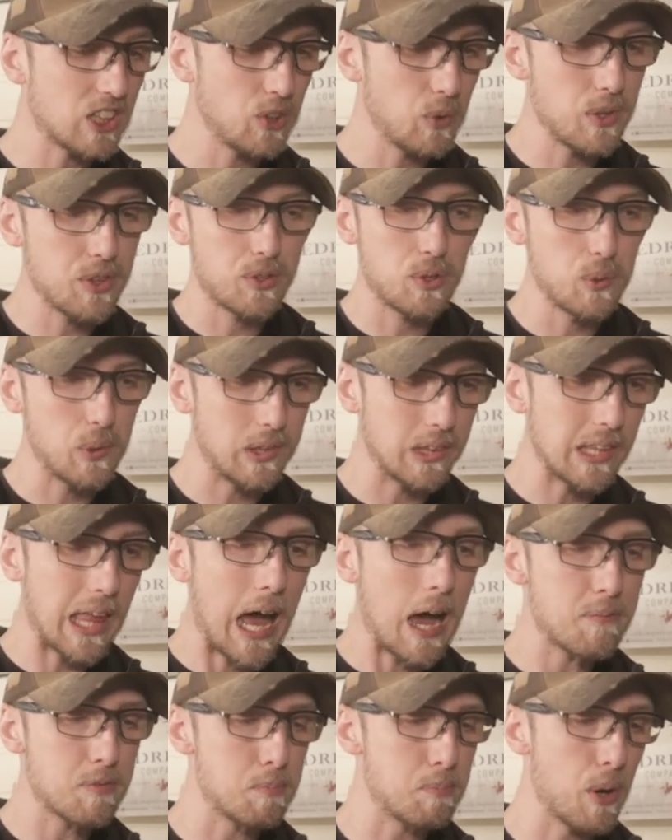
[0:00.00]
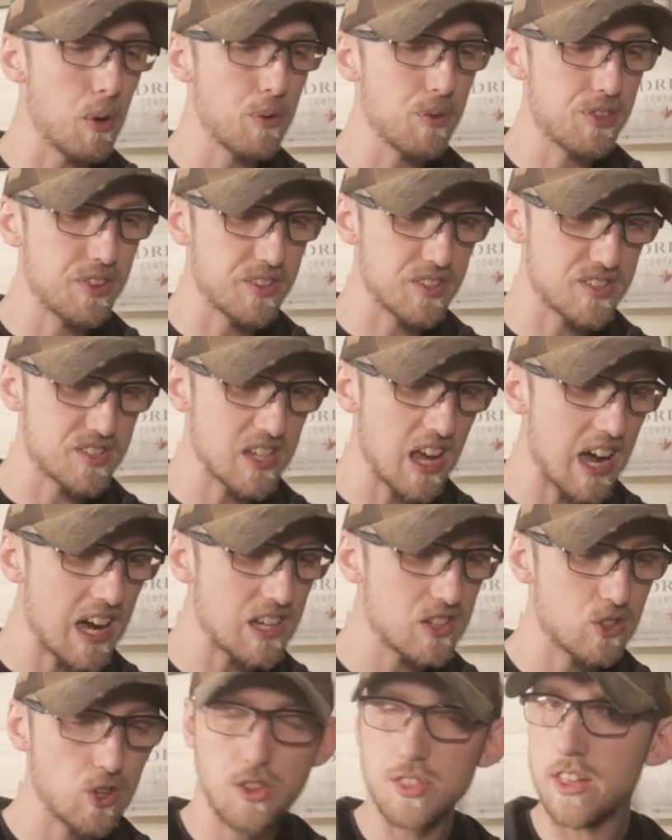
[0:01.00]
actually went through and lapped both of the
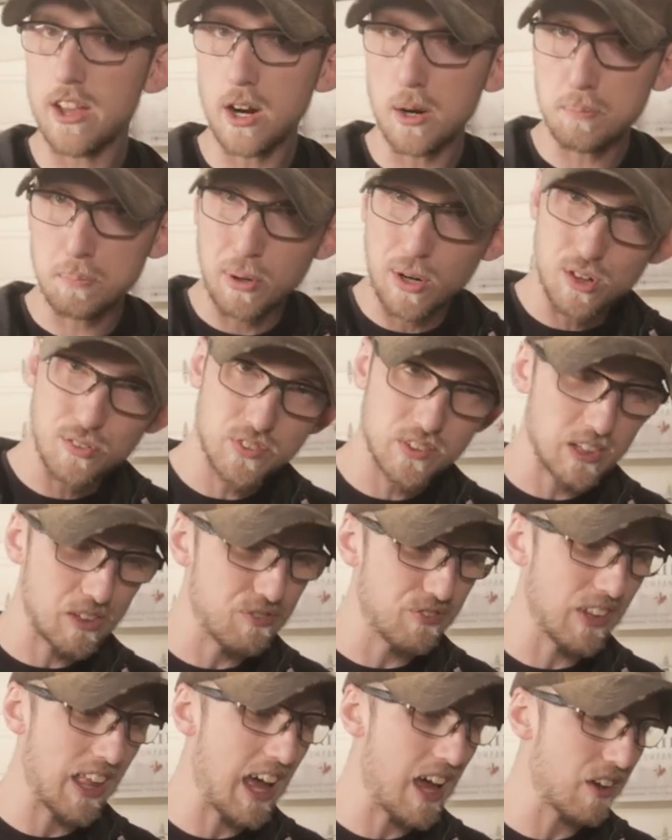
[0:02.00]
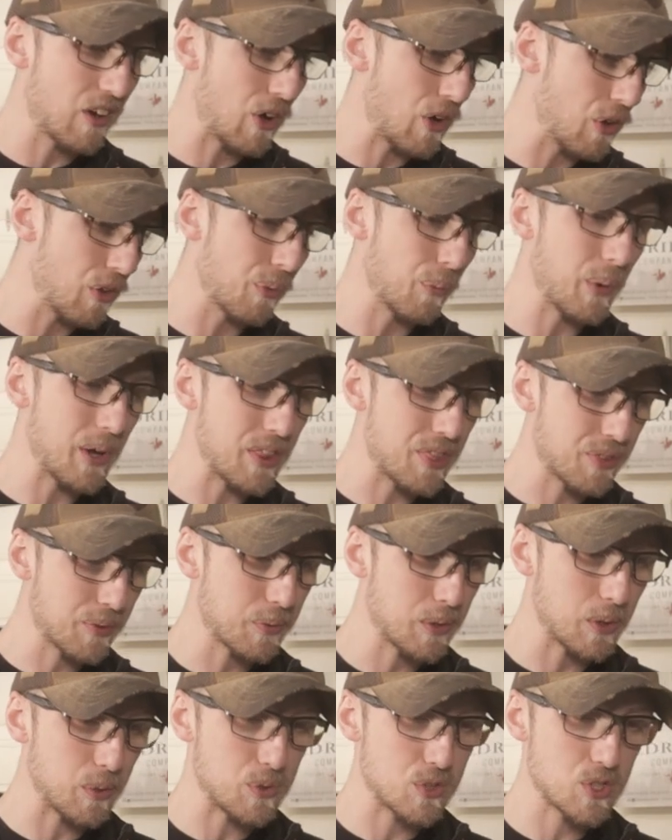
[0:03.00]
sides so that they are perfectly flat all the way
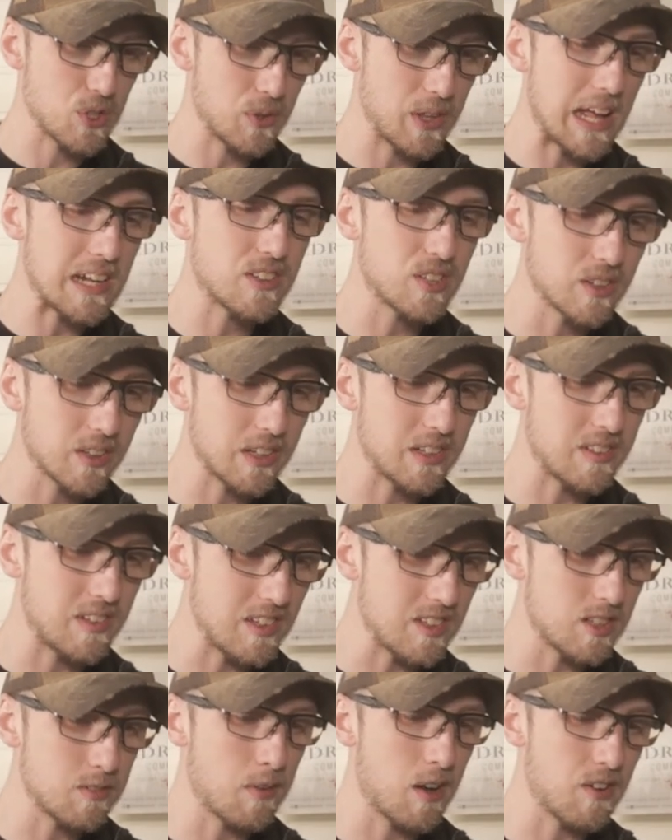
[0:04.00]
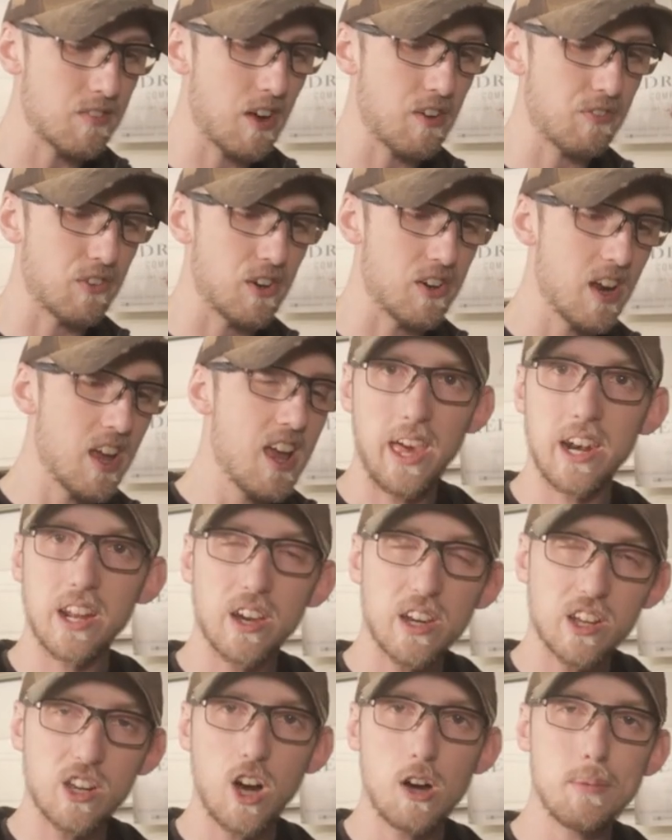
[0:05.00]
through. So that took a decent amount of effort. And I
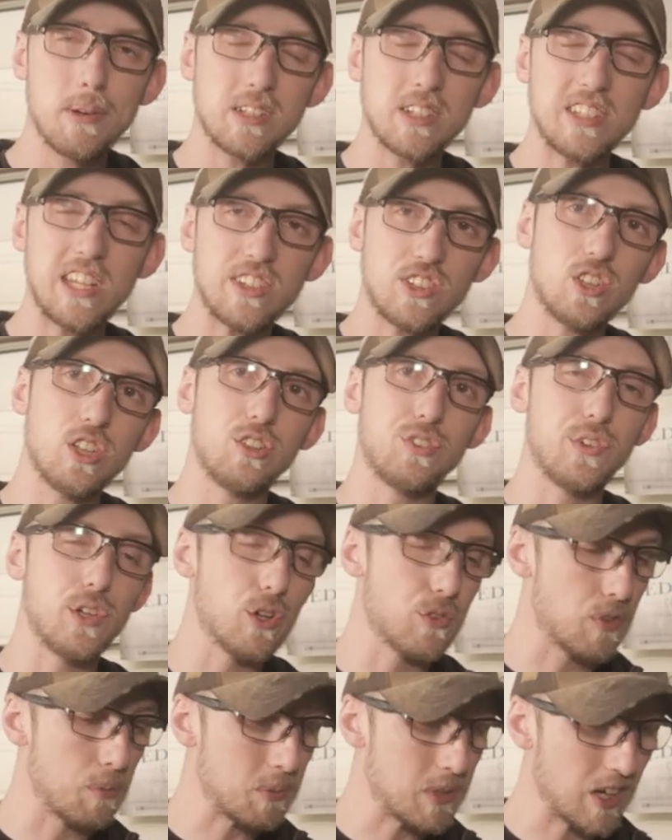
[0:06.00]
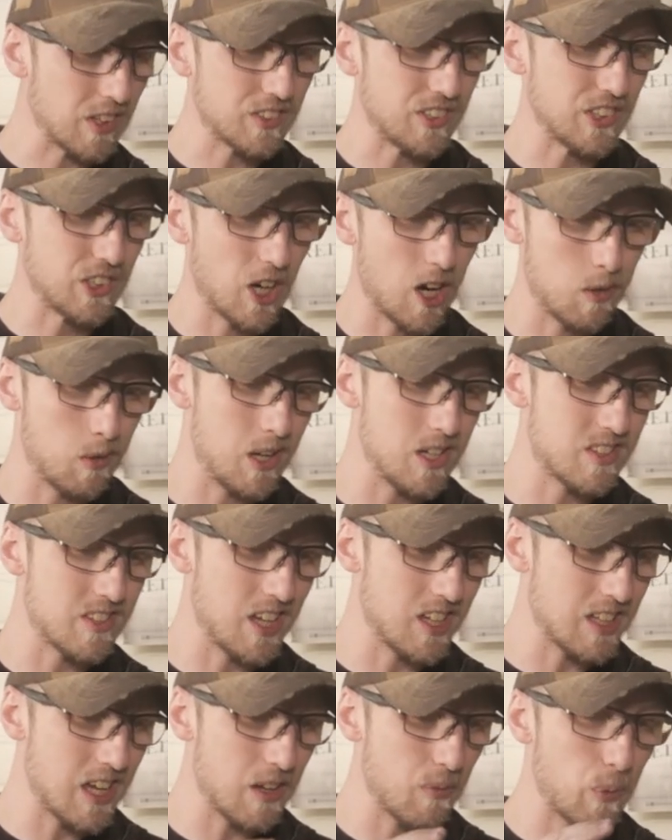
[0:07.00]
got a comment on yesterday's video from Tungsten Carbide
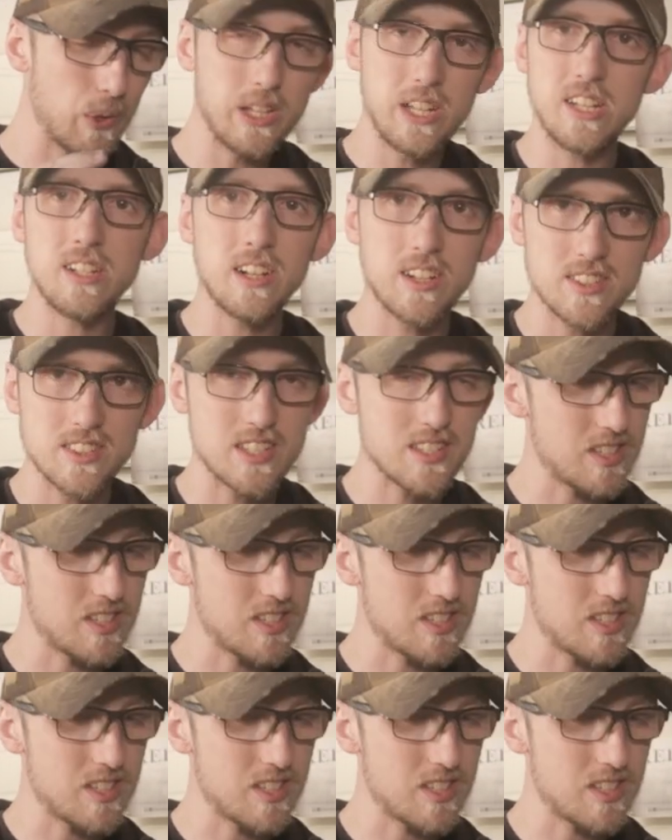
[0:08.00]
saying that when he does